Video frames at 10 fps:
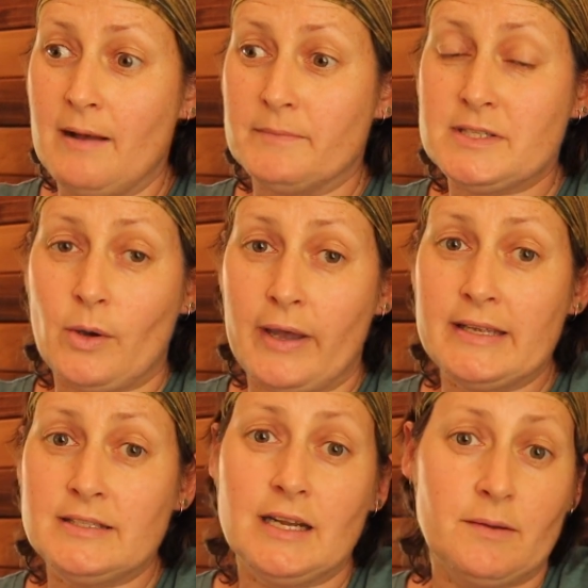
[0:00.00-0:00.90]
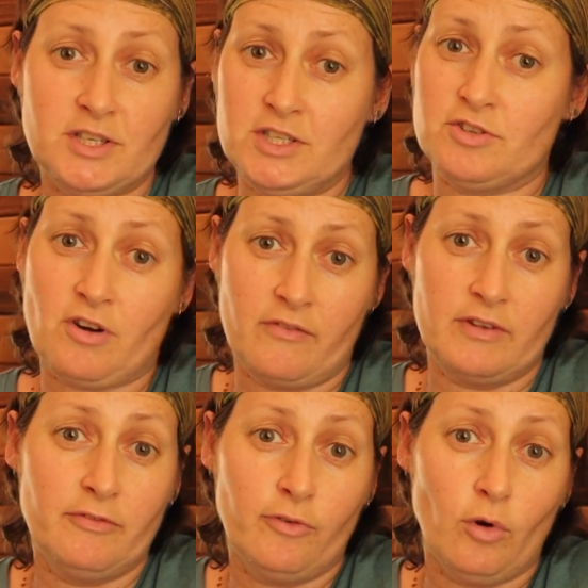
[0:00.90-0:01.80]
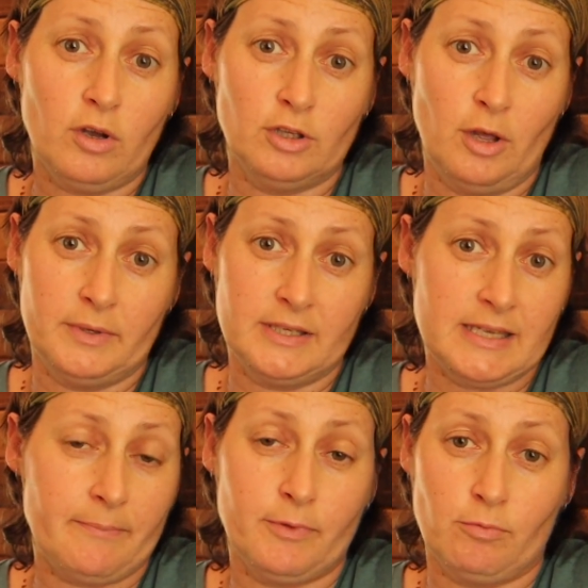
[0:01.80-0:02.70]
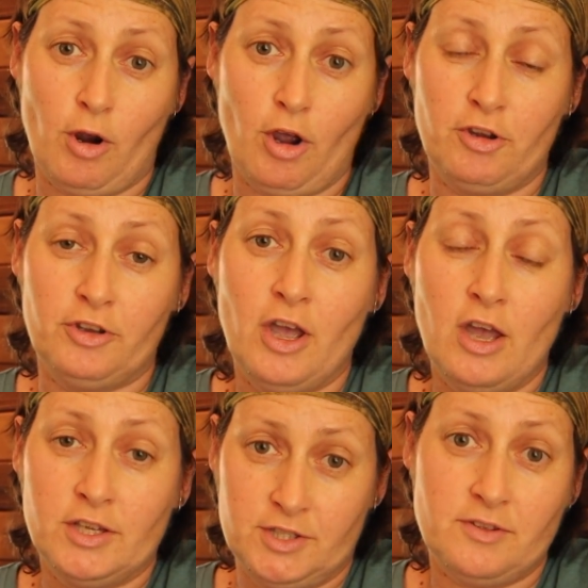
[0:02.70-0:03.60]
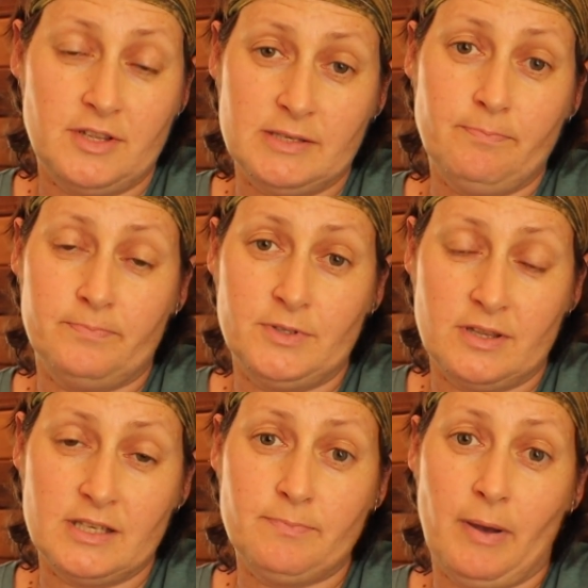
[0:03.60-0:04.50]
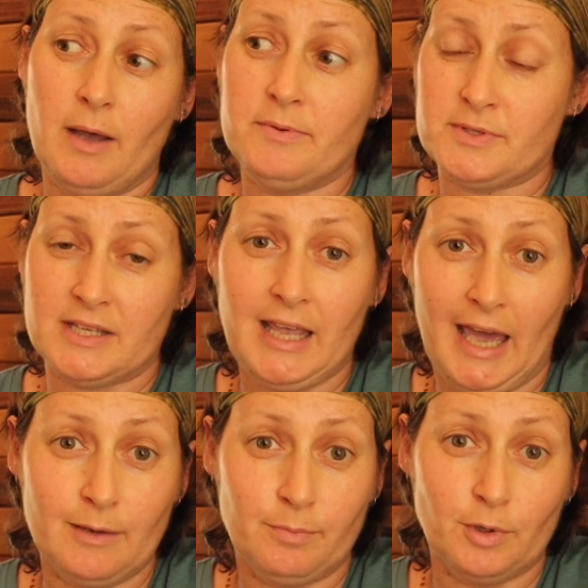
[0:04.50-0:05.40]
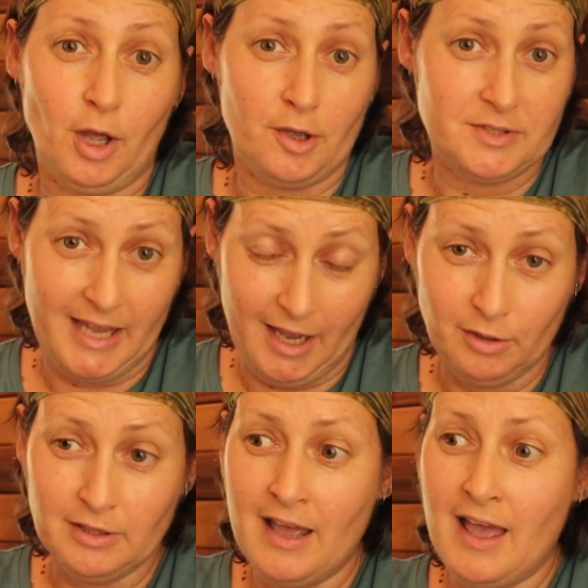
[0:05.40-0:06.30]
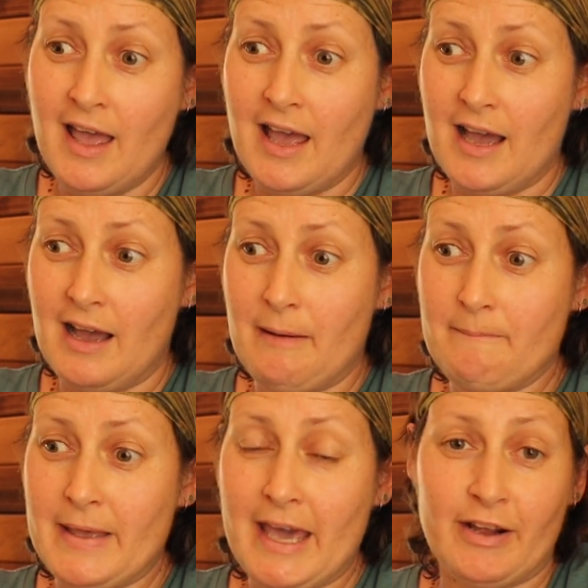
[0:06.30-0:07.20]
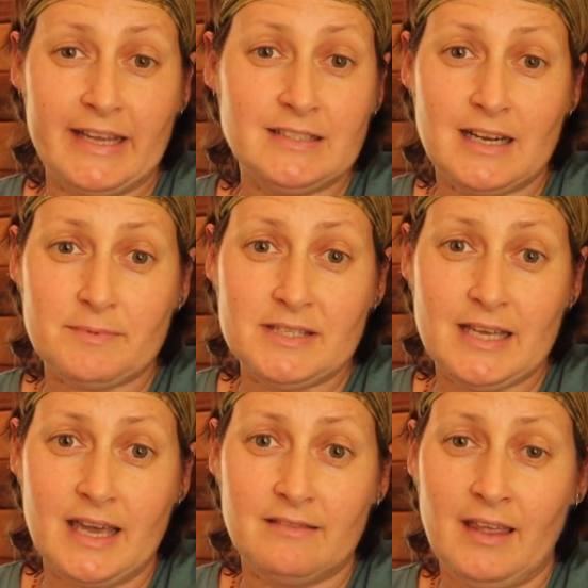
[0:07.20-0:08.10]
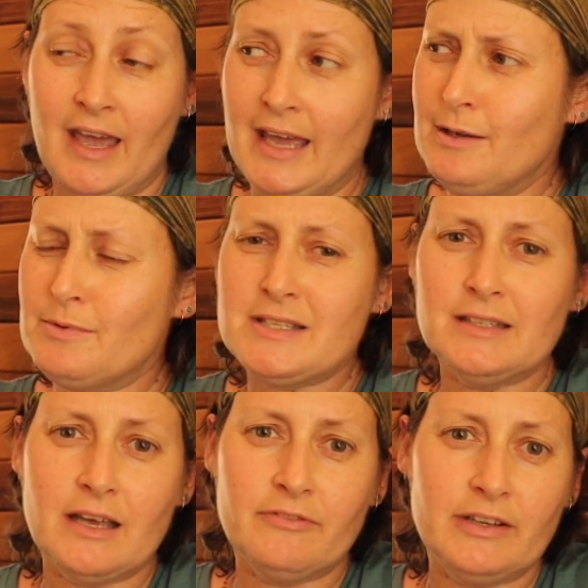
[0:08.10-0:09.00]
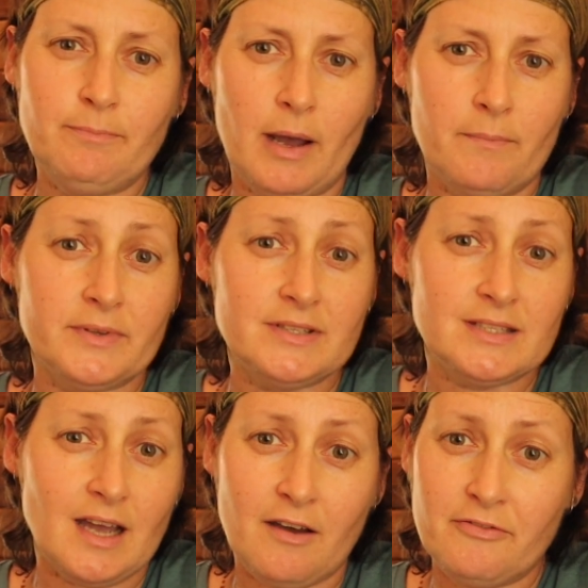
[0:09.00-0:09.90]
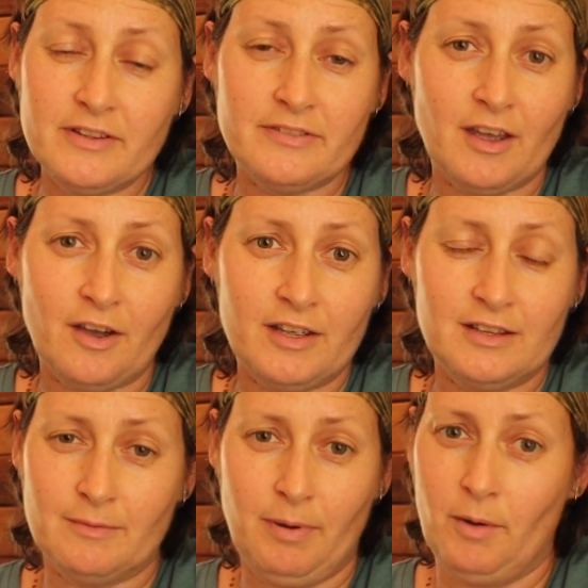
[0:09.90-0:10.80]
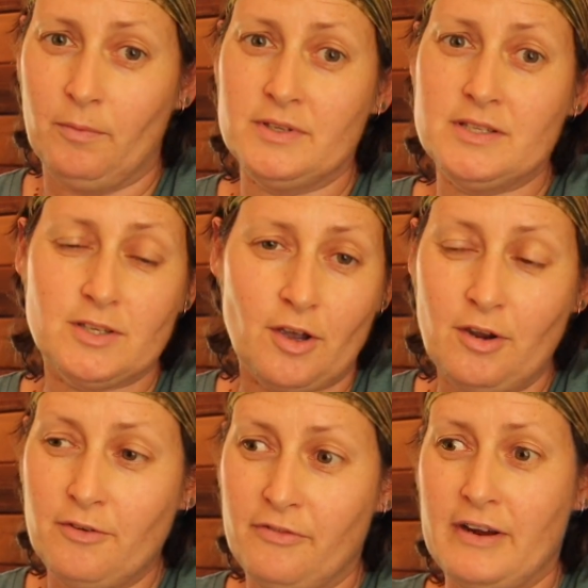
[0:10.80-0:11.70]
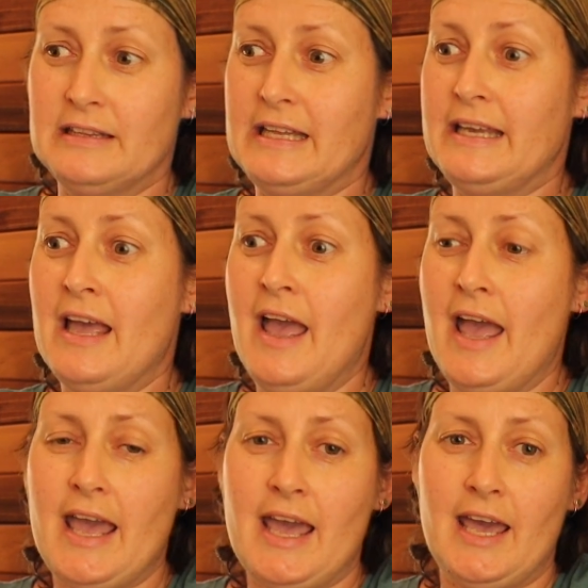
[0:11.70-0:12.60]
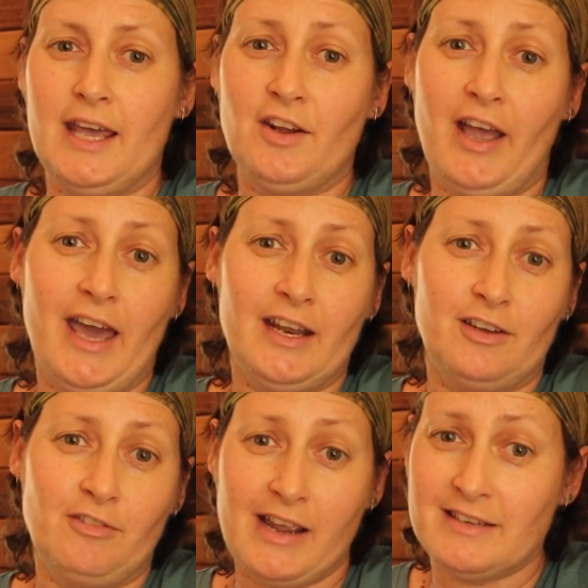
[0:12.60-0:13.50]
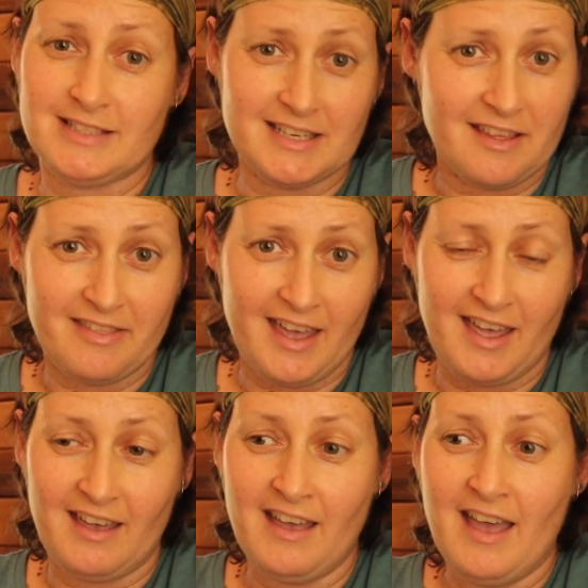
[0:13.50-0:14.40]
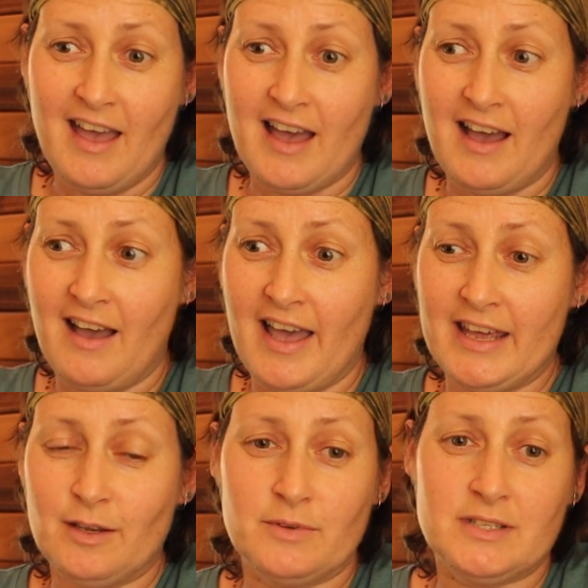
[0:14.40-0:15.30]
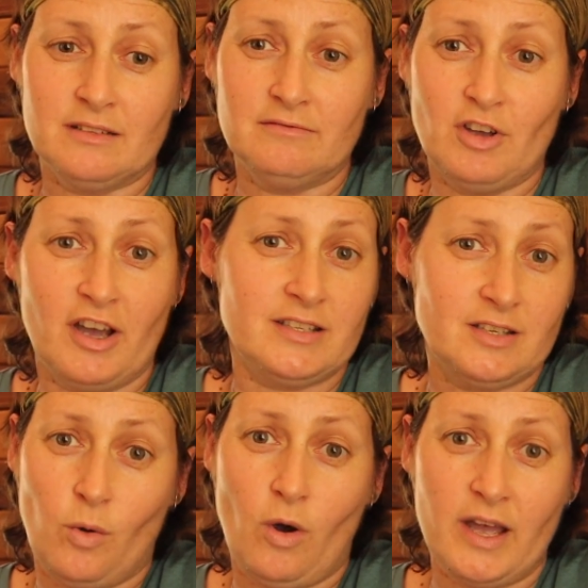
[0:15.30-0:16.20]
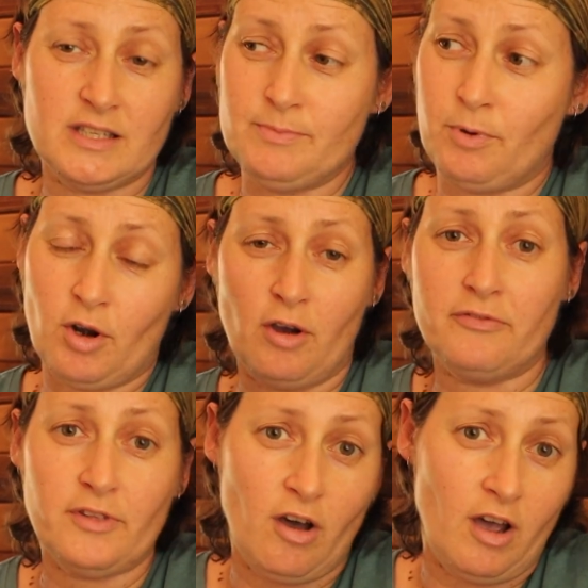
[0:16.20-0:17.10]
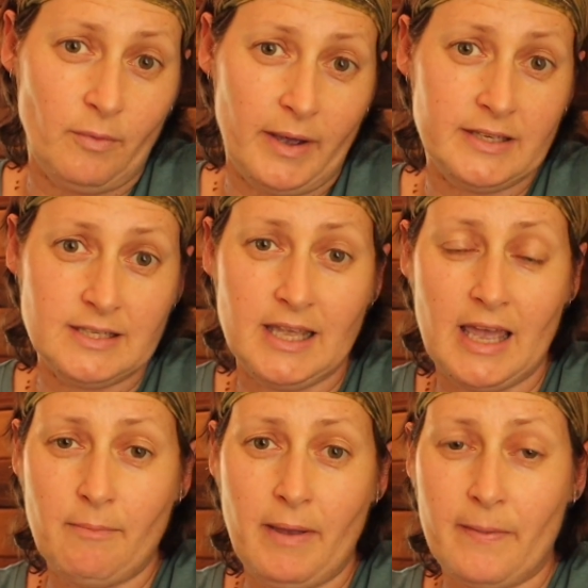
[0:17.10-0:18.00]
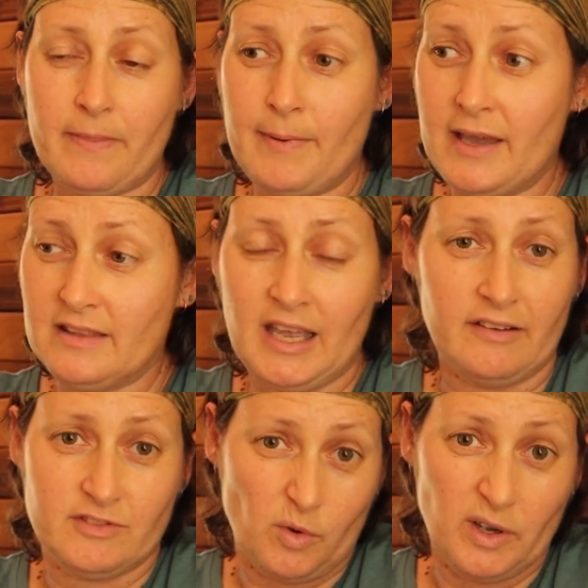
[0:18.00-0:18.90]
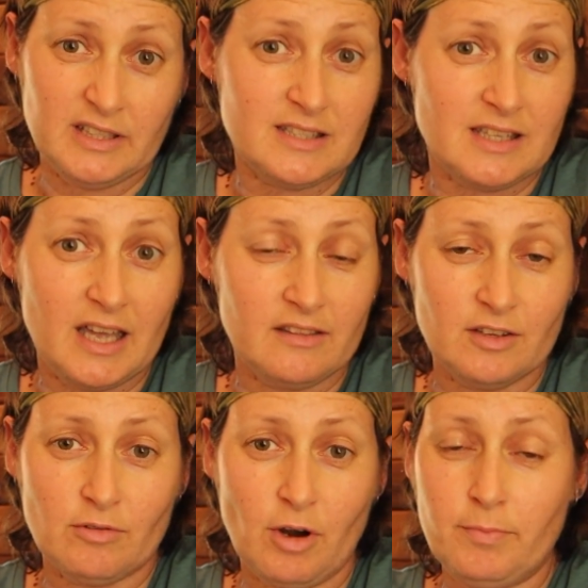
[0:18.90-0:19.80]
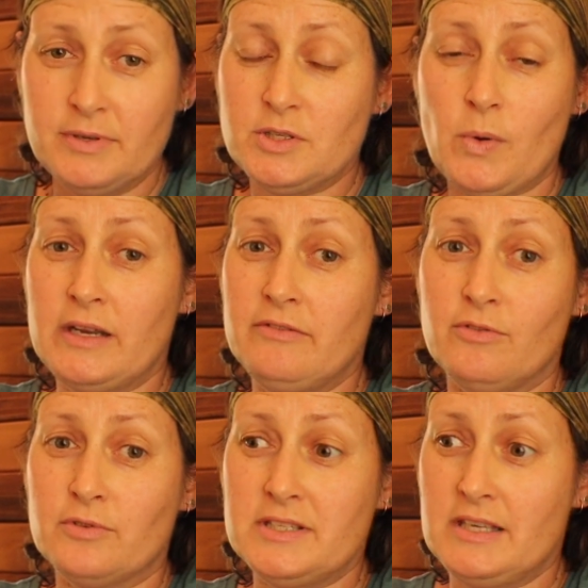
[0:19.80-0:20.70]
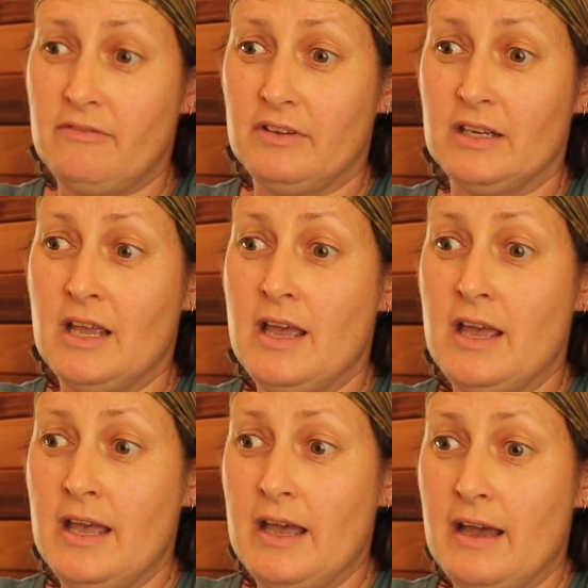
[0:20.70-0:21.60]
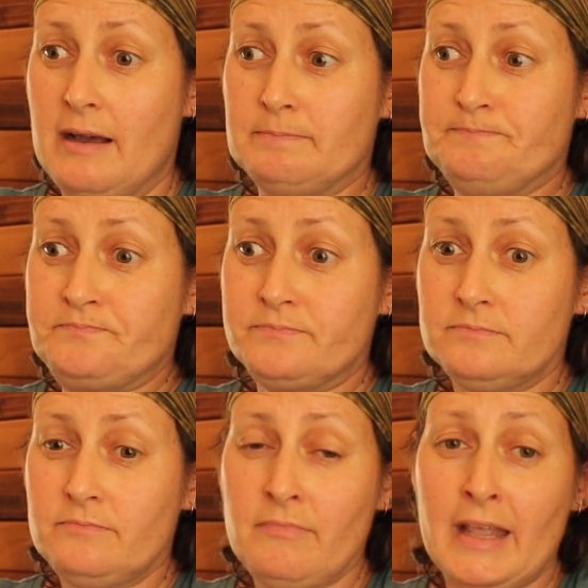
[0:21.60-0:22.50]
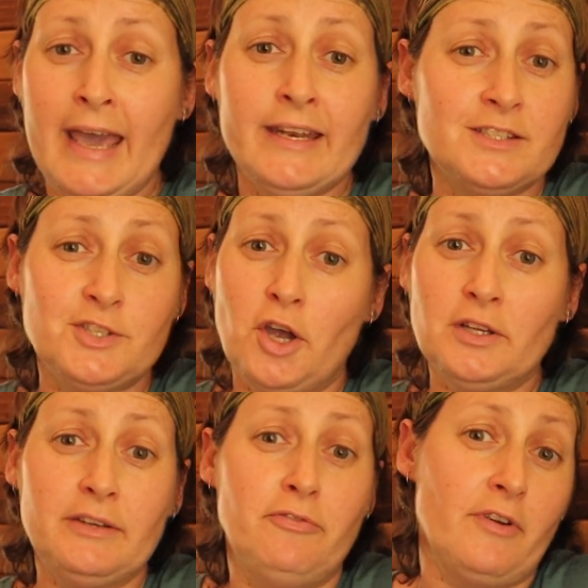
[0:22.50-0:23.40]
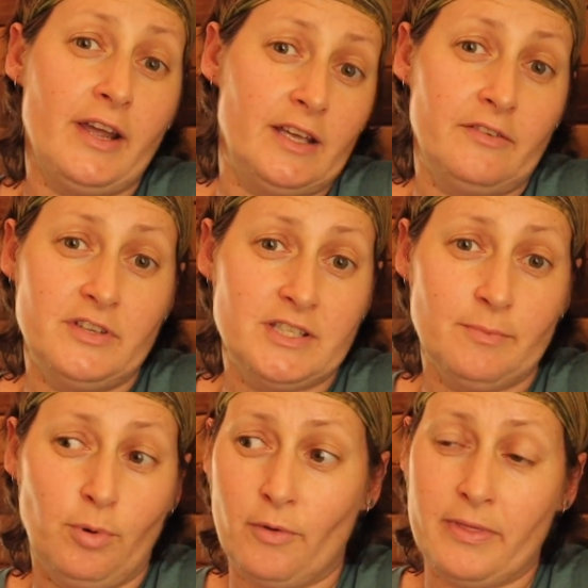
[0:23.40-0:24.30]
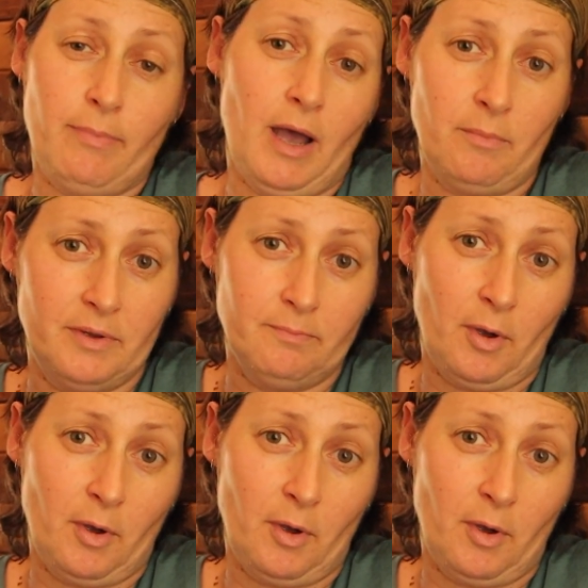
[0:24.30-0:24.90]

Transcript: So I ended up just driving 4 kilometres up the road to this pub. It was the Catabul Hotel, and I ended up staying there, and it was a lovely pub. The staff in the pub was so friendly, and I had a great dinner there, and it was a nice quiet spot off the highway to camp out the back. They have toilets there that are open 24/7, and it's totally free if you support the pub and